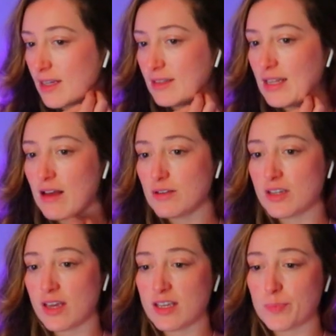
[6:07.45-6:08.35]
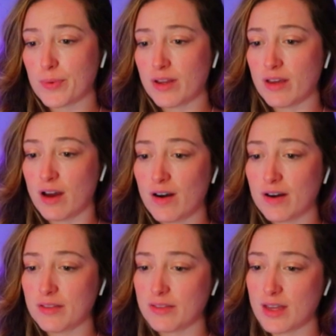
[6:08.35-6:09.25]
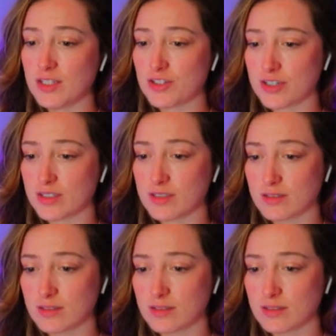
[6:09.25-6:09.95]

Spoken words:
Now he's putting her in danger.